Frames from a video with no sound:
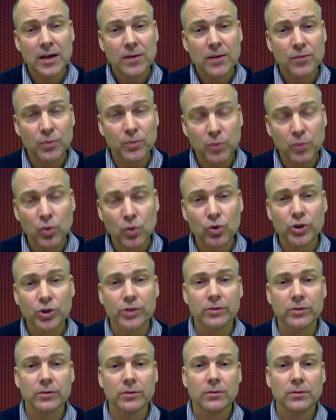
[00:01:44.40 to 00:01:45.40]

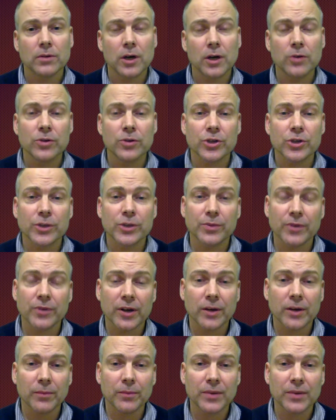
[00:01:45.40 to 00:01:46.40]
proportion ownership of the
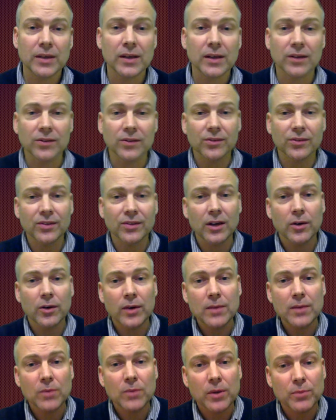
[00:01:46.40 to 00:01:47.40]
company is. And so
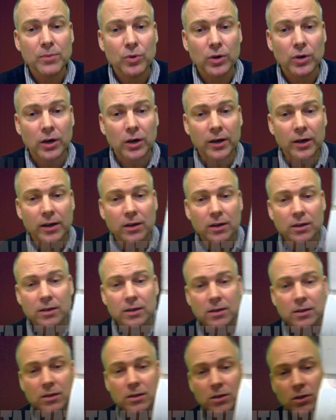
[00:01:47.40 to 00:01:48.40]
in my book, I
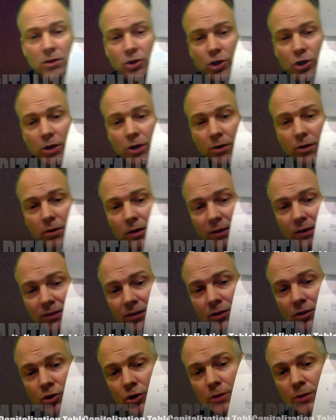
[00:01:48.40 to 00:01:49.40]
show you this
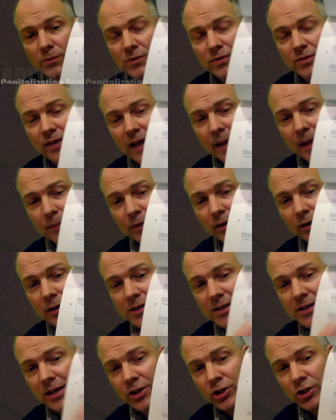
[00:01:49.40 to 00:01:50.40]
in terms of the
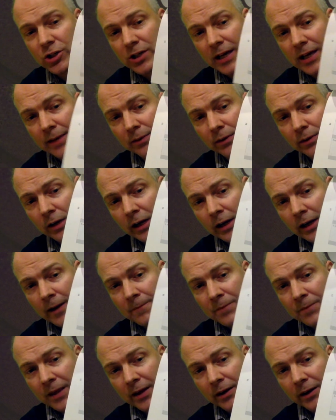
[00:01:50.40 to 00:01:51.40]
capitalization table,
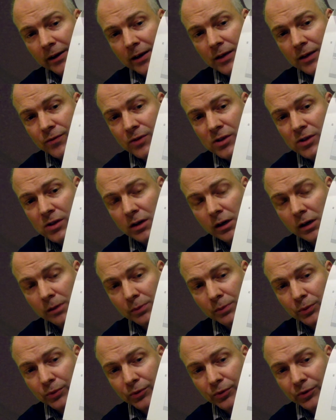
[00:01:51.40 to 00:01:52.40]
and I give
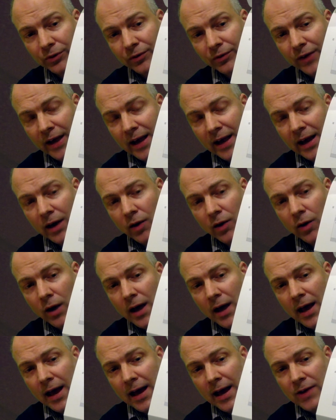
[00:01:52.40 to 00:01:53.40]
examples of how,
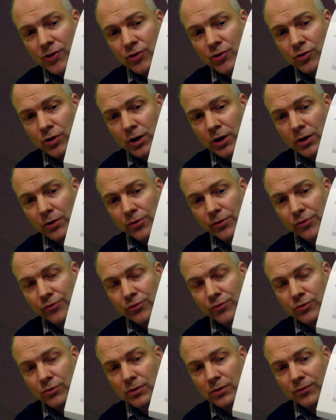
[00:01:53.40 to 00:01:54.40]
as you go
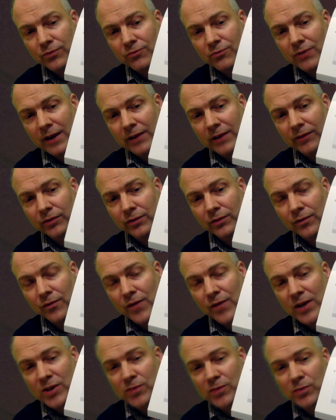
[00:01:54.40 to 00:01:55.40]
through different rounds of
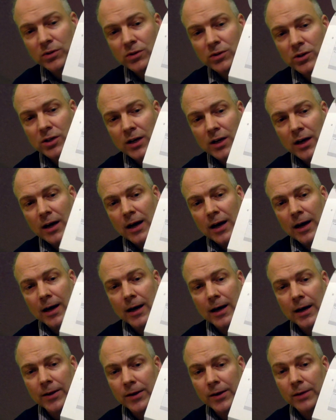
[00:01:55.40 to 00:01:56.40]
investment,
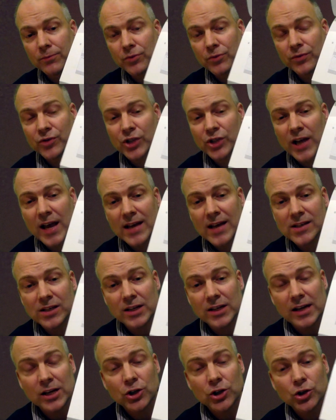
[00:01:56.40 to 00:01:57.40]
the number of shares that
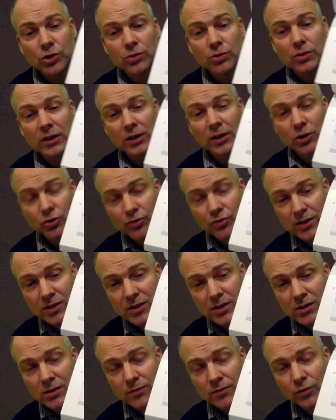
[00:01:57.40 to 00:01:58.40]
are issued
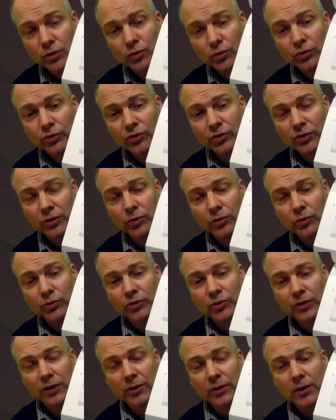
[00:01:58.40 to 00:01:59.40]
increases, of course, and
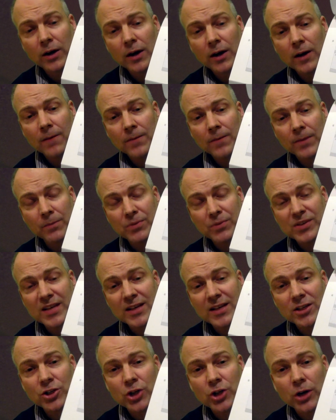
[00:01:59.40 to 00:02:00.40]
also the
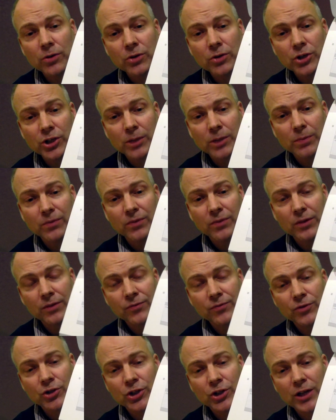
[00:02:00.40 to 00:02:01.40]
percentage ownership of the
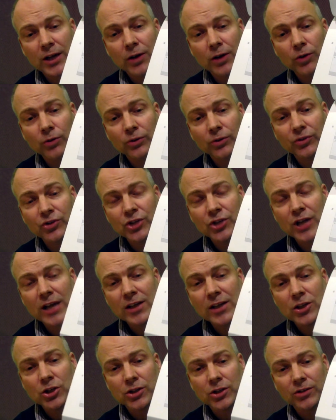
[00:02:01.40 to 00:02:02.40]
different shareholders
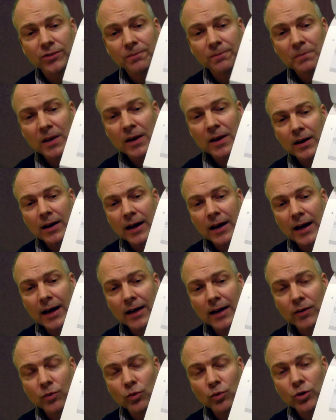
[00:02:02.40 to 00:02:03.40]
changes.
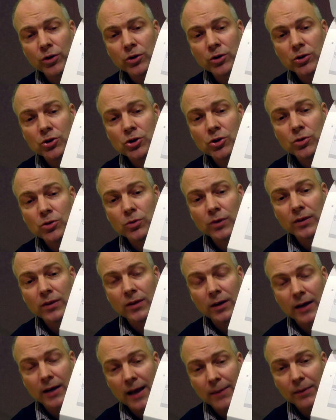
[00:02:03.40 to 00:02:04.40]
And what you can do with
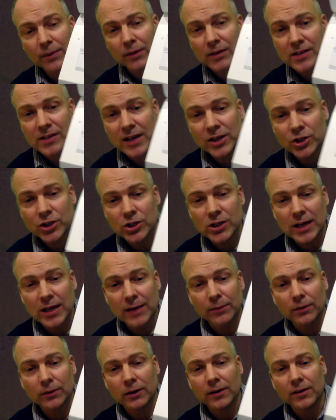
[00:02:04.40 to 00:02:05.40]
a capitalization
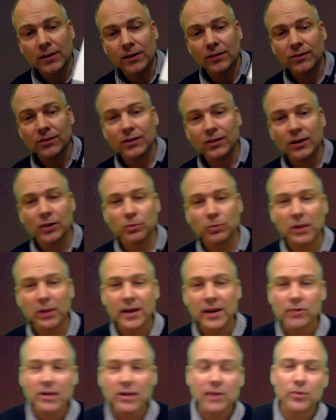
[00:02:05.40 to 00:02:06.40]
table like this is play
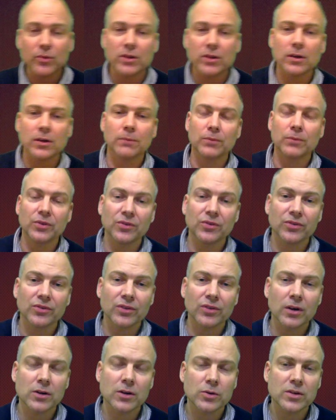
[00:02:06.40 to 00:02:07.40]
around with the numbers and
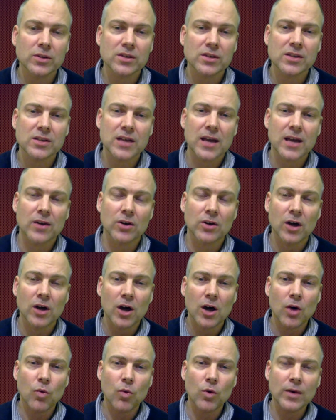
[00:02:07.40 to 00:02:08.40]
start to understand
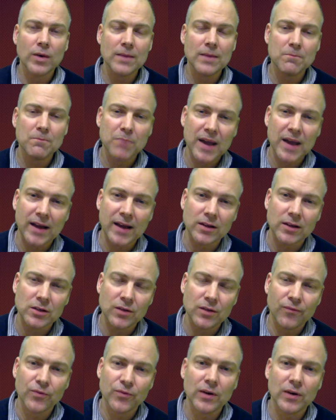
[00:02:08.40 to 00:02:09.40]
what impact
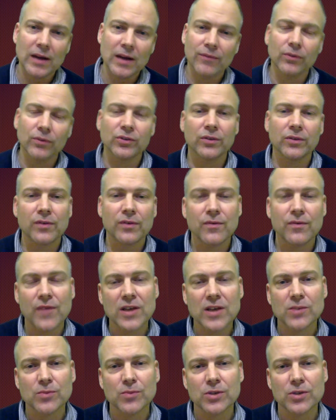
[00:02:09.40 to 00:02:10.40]
different levels of
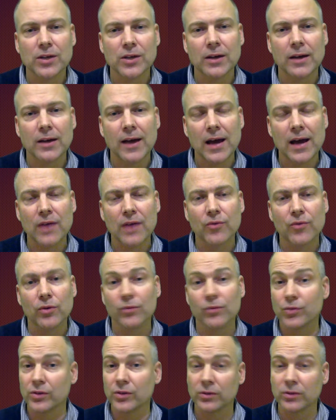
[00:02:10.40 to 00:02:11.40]
investment are going to have on,
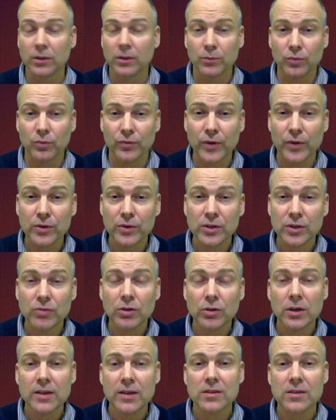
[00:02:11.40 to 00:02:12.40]
for example, voting
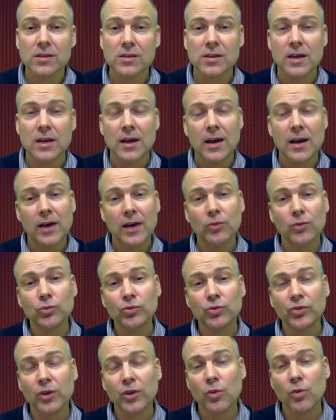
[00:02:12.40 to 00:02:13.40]
rights, and
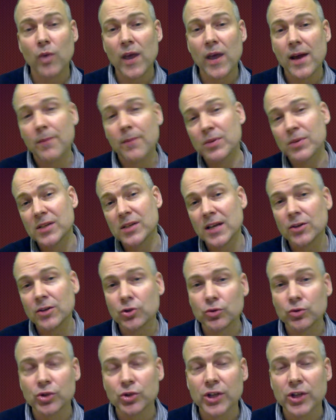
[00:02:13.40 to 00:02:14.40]
also where
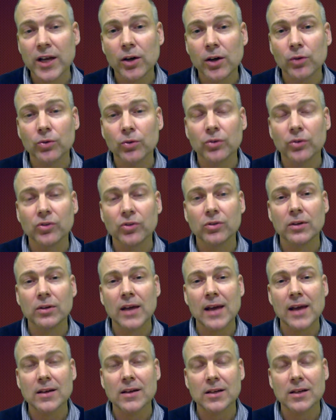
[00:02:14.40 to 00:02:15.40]
potential shareholders could
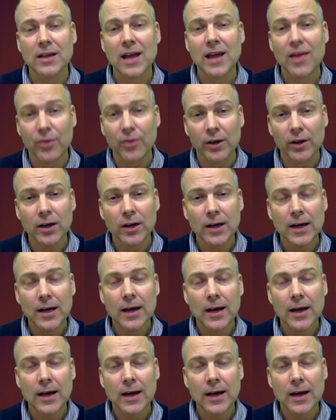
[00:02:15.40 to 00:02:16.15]
get together